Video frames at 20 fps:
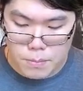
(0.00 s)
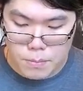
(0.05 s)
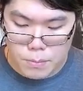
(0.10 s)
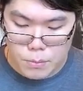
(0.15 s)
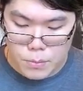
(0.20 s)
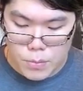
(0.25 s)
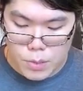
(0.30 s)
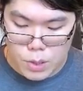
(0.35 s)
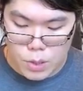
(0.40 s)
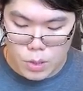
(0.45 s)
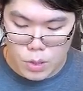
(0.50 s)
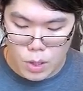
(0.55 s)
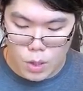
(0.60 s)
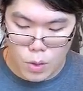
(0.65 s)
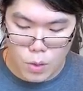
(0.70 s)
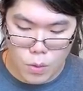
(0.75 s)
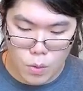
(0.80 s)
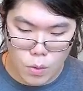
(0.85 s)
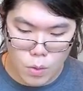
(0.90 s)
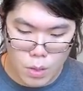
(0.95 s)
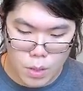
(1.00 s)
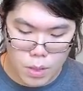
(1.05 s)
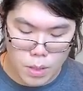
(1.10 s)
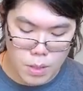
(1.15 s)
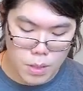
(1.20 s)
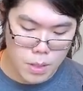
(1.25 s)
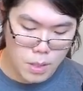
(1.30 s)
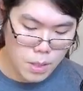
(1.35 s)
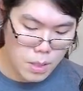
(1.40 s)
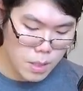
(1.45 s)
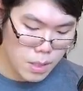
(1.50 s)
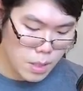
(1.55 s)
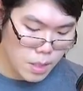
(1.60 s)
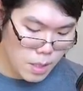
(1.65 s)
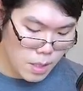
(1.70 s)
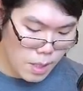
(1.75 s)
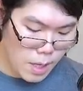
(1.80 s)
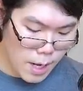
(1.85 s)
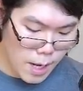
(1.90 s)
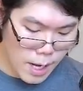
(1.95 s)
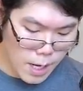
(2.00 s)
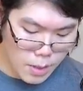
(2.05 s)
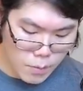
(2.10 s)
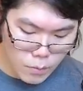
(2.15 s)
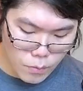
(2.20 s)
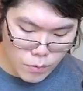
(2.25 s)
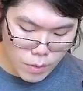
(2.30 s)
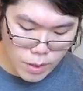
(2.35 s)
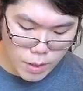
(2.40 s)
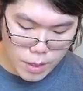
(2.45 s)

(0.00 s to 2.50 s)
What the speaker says: So I don't really